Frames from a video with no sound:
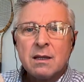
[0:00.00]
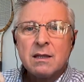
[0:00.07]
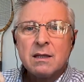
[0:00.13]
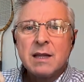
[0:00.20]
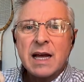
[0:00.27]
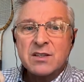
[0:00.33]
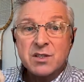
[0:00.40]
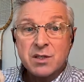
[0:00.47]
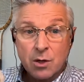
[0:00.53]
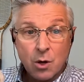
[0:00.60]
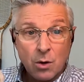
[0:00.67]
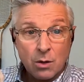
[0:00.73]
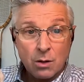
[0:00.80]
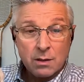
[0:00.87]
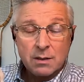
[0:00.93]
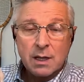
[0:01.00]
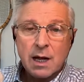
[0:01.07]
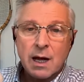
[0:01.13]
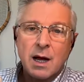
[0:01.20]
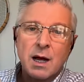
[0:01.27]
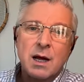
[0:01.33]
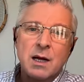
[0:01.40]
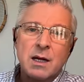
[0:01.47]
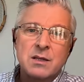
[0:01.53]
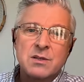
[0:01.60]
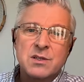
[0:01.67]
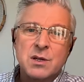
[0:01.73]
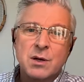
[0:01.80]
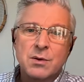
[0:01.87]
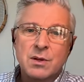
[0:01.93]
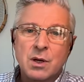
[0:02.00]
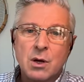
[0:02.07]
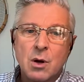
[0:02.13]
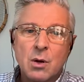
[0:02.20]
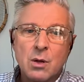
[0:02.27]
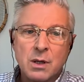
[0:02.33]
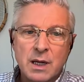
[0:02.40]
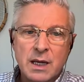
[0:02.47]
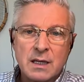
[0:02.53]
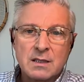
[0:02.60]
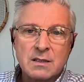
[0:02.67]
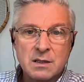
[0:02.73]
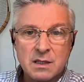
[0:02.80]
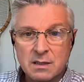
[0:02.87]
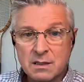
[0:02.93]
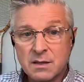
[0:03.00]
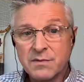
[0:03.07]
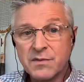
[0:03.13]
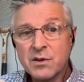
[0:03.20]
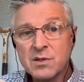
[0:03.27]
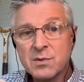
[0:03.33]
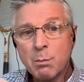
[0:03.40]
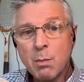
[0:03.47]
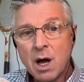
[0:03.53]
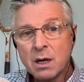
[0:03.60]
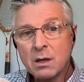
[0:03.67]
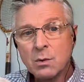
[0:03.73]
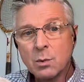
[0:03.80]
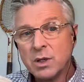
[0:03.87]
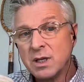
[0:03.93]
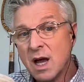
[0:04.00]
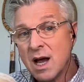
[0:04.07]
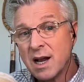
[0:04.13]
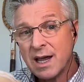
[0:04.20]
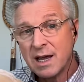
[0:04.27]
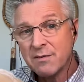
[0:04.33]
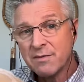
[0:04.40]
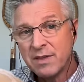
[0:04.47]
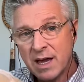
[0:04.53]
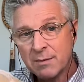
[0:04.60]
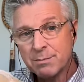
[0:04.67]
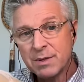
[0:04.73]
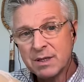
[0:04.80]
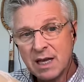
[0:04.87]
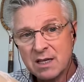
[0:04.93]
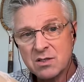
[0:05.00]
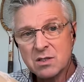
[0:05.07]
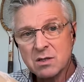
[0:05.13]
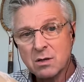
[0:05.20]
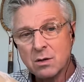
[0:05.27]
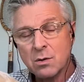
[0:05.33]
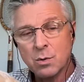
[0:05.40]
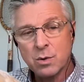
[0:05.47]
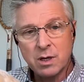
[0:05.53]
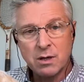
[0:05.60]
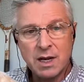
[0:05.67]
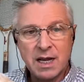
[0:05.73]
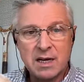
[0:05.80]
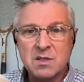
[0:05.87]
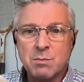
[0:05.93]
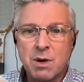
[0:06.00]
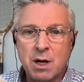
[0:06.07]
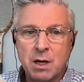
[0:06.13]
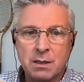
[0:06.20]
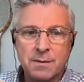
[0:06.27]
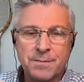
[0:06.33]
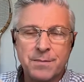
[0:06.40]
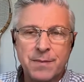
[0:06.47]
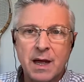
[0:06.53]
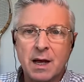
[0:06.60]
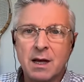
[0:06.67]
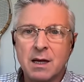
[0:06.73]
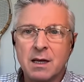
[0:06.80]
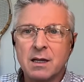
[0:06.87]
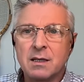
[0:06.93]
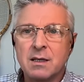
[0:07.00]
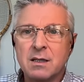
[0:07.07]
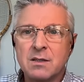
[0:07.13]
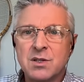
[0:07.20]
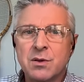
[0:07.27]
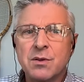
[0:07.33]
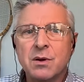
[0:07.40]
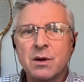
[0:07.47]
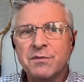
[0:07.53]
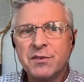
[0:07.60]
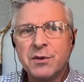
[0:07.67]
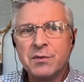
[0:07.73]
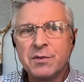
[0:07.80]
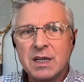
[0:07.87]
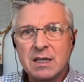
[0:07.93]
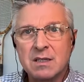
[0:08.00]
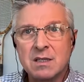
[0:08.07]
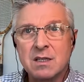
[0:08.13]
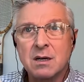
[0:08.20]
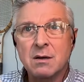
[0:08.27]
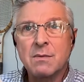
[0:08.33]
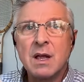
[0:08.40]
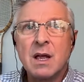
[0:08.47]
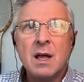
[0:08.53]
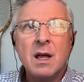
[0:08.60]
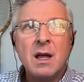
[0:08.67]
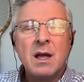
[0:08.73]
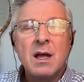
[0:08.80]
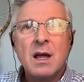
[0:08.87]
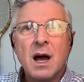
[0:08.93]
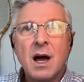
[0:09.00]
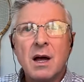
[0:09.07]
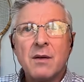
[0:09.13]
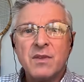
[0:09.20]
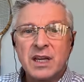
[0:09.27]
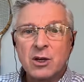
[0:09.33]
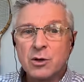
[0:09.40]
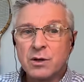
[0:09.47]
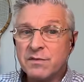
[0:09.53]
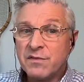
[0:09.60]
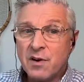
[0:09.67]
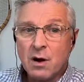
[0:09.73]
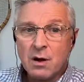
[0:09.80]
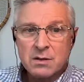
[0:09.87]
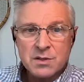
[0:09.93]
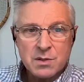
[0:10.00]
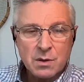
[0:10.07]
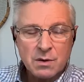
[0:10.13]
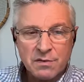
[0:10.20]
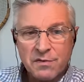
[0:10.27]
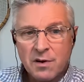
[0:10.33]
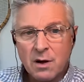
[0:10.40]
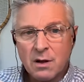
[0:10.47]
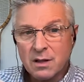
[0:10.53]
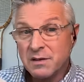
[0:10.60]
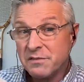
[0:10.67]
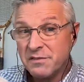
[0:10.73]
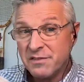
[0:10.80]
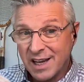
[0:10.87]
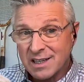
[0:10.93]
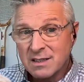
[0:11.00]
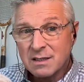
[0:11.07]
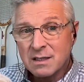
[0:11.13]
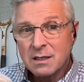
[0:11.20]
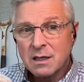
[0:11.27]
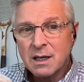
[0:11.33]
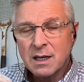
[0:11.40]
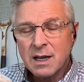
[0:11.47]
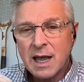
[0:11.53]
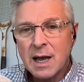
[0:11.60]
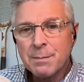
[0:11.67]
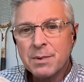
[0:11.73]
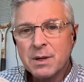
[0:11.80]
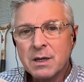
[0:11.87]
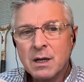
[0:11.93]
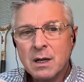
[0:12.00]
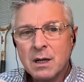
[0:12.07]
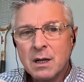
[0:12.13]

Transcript: That's the goal. So the goal is, the first model will not have that, but that's a goal with our next model. So there are a few things here. They could fall, so a fall event can happen.